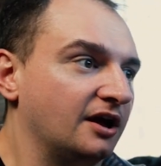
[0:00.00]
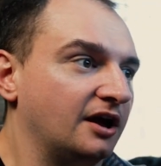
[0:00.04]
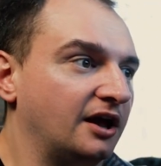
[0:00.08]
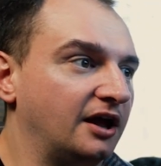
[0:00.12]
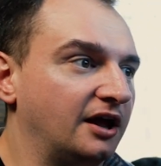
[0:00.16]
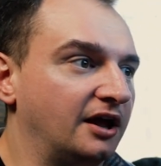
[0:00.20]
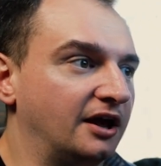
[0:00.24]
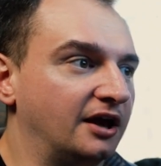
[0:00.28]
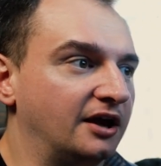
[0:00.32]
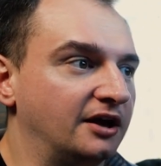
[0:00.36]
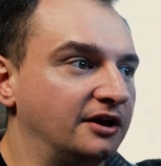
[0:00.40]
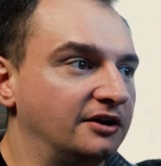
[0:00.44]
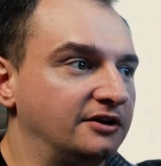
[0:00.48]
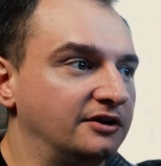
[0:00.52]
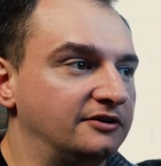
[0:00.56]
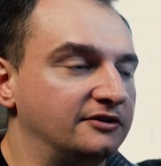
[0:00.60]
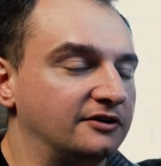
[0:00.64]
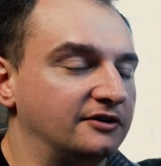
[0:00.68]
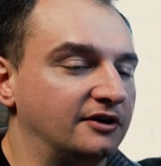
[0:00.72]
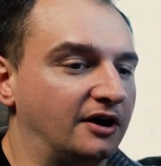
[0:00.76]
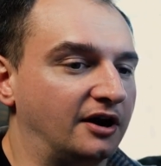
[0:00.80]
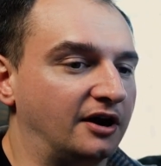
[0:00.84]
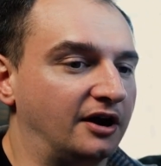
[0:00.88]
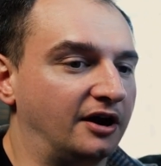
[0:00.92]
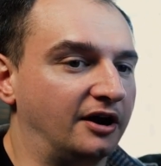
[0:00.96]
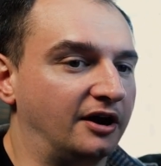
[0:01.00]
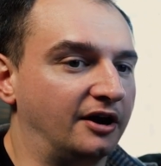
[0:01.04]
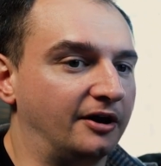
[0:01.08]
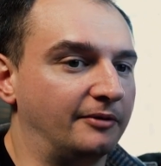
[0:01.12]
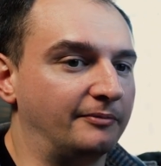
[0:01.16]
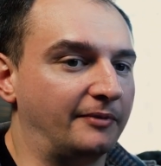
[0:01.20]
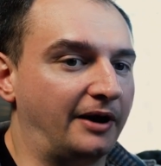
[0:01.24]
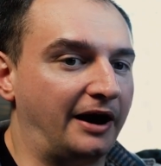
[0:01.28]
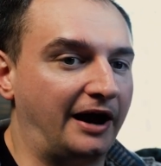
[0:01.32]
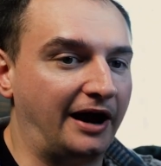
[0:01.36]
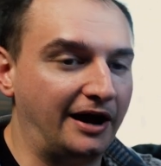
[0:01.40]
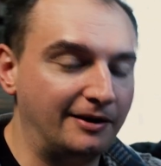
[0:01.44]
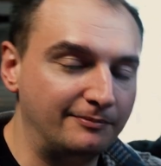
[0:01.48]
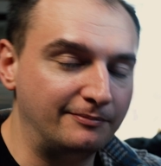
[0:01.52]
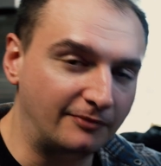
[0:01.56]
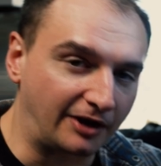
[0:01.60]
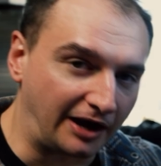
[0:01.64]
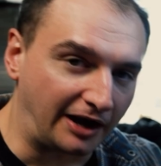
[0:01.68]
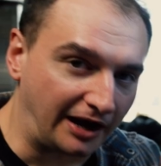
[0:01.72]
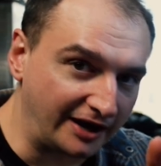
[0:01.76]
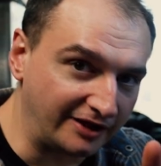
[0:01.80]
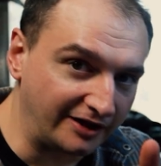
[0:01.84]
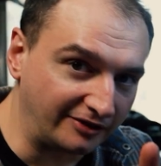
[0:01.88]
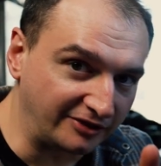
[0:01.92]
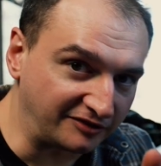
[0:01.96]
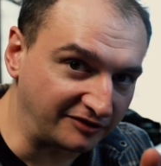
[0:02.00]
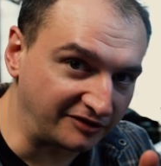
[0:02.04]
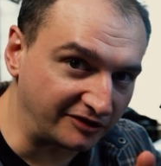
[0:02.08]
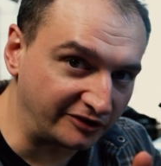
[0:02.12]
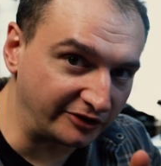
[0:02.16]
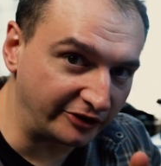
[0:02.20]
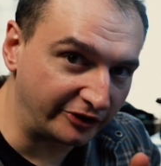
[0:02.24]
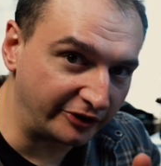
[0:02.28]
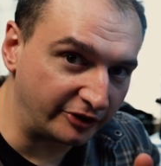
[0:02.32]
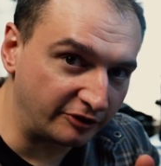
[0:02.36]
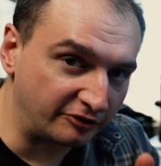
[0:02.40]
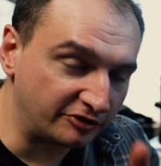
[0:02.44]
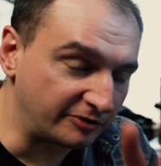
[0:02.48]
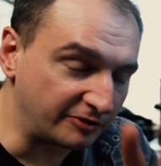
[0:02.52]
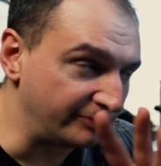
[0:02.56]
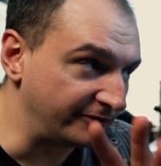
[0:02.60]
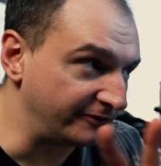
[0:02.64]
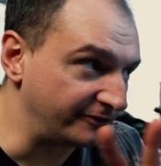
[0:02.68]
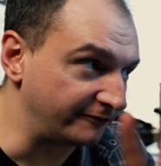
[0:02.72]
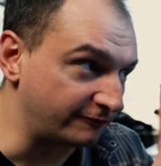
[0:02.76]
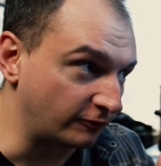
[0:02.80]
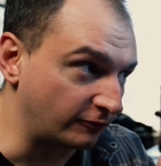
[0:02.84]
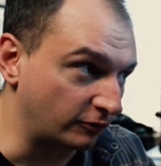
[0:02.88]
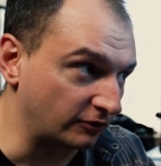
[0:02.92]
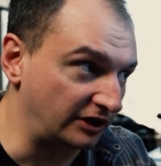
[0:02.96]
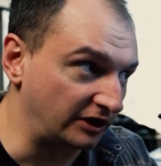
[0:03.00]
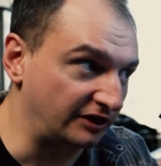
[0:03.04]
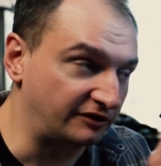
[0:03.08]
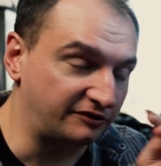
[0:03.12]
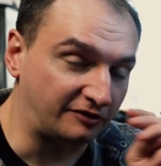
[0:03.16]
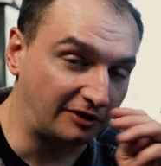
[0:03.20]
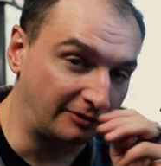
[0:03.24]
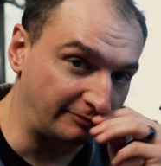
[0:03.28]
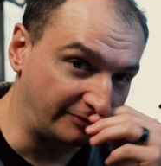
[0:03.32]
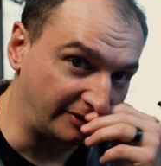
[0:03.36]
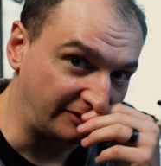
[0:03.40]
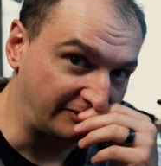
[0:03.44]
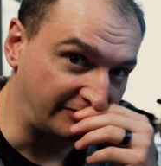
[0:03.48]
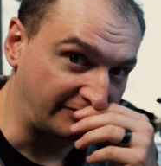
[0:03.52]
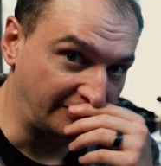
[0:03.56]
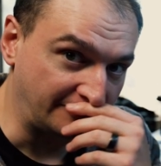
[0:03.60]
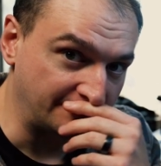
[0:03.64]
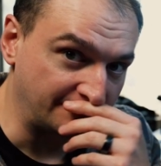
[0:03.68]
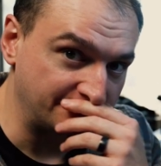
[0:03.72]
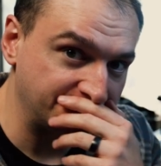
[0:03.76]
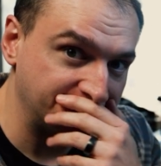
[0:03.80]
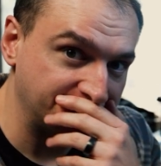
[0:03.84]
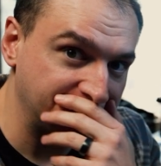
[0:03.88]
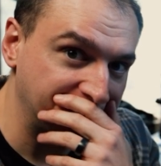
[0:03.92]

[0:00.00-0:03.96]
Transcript: And I listen to those before I start mixing.